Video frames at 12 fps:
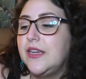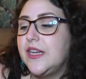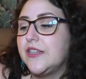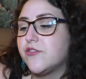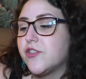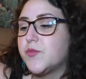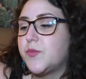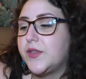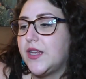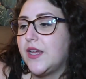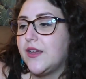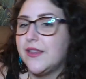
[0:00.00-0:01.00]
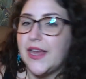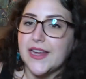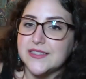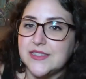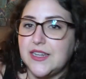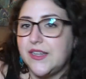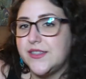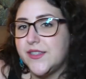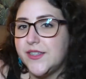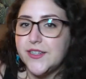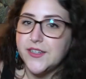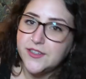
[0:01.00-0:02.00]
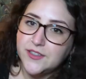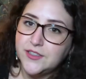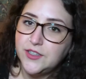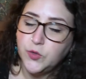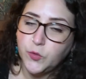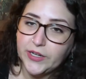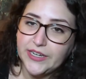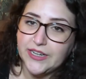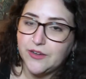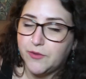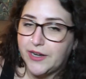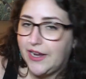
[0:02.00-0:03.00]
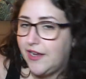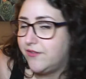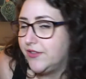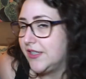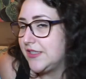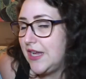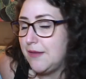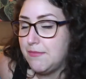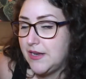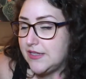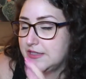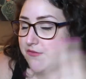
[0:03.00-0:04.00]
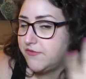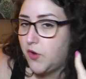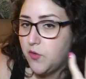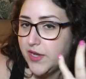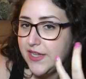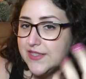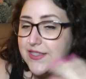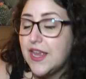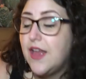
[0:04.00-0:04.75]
It's just been like lackadaisically reading it when I have like 10 minutes of focus.